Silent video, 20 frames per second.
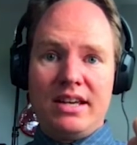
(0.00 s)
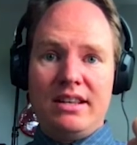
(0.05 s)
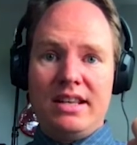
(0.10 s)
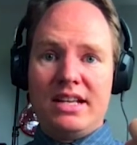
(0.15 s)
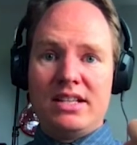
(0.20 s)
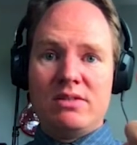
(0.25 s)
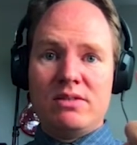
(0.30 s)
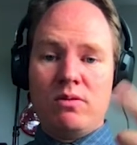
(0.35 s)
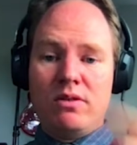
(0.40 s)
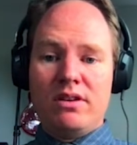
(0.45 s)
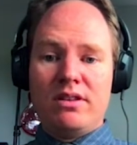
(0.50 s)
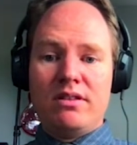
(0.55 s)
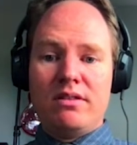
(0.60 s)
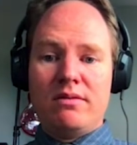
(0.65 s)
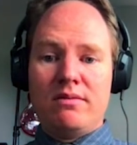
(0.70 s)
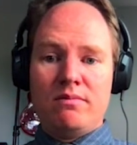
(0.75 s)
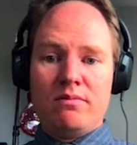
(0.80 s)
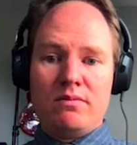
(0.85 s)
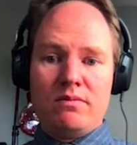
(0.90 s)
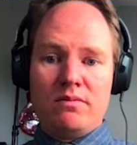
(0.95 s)
That's one of
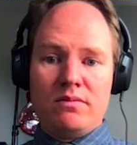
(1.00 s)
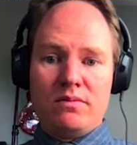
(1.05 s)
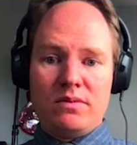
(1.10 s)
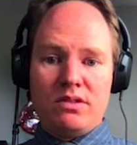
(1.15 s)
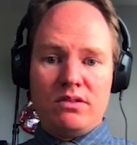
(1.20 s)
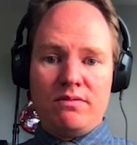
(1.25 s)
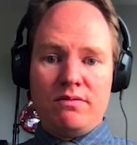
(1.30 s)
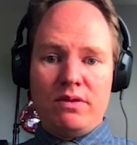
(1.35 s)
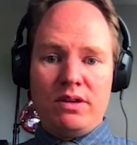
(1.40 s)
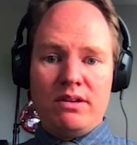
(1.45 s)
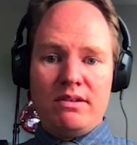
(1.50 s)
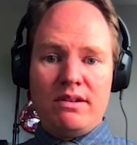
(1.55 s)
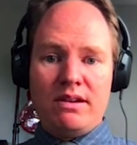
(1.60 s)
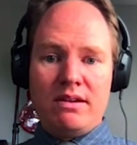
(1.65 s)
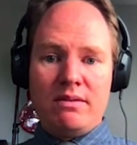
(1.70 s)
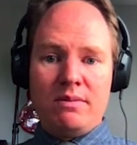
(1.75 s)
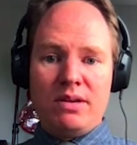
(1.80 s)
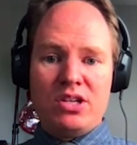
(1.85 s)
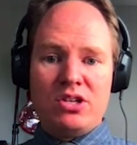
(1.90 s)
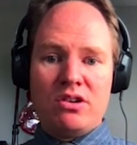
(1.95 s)
the, so if we go down to
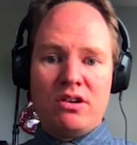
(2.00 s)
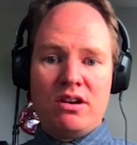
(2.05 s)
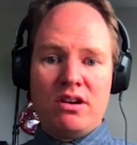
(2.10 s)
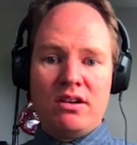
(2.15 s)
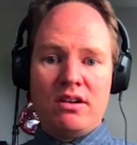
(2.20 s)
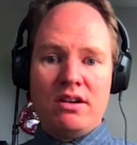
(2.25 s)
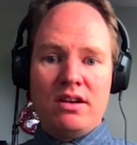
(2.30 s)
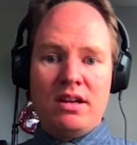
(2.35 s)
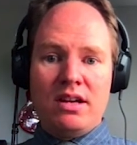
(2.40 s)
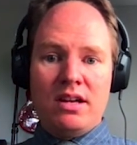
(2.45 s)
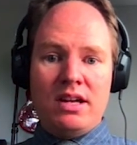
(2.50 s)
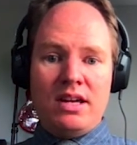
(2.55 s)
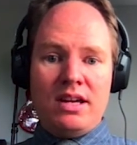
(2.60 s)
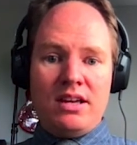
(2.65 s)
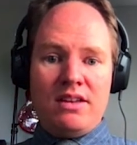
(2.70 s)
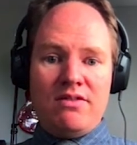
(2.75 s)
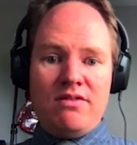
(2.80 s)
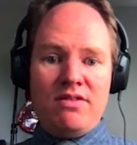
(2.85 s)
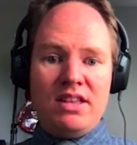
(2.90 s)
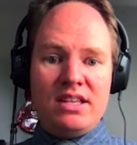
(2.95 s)
my chart,
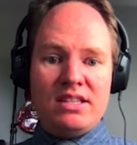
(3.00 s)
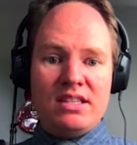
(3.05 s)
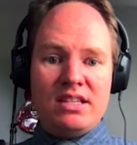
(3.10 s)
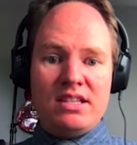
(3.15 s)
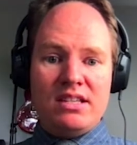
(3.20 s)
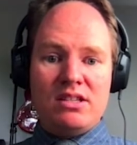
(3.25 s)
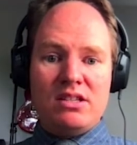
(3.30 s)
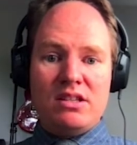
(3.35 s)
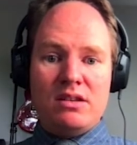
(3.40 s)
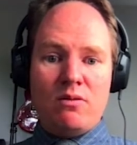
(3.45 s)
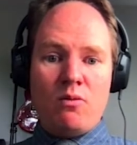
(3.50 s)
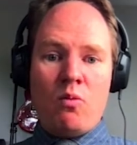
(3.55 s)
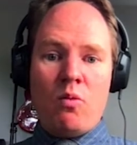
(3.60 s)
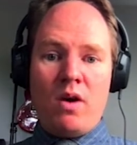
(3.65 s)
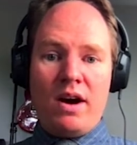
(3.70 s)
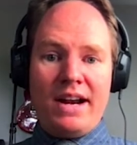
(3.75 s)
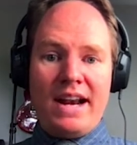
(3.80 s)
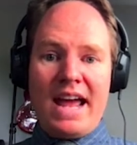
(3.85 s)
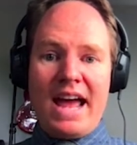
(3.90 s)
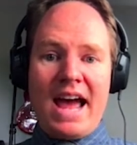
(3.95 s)
this is
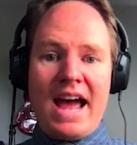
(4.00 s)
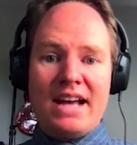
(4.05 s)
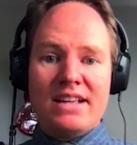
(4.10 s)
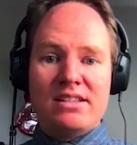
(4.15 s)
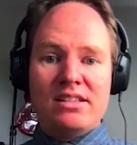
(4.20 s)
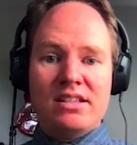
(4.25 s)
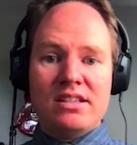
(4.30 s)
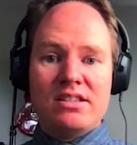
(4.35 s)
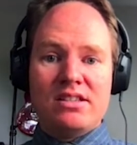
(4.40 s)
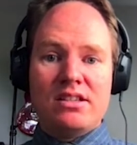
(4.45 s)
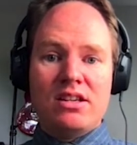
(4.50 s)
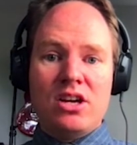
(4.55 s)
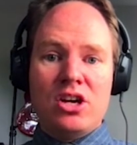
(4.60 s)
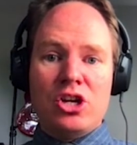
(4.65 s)
one axis.